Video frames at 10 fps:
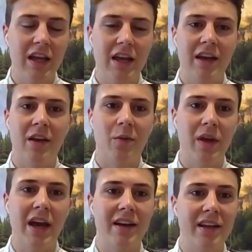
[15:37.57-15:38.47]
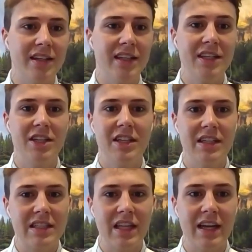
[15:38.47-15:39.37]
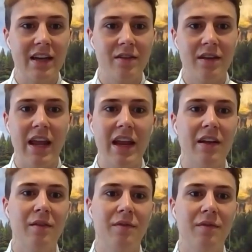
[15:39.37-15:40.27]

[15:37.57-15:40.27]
and then we had indigenous, like native